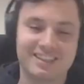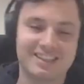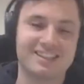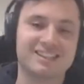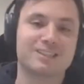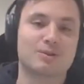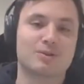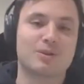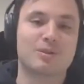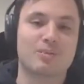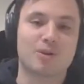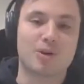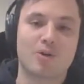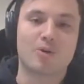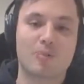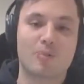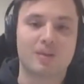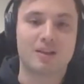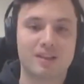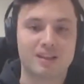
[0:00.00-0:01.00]
This is what I'm
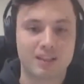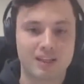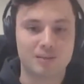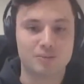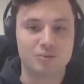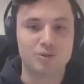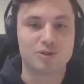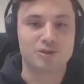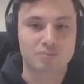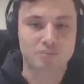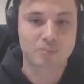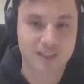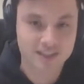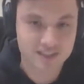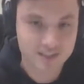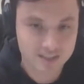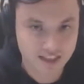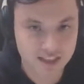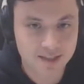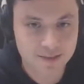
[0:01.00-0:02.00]
going with. I'm using
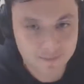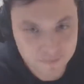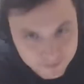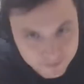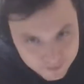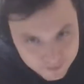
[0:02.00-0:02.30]
pastis.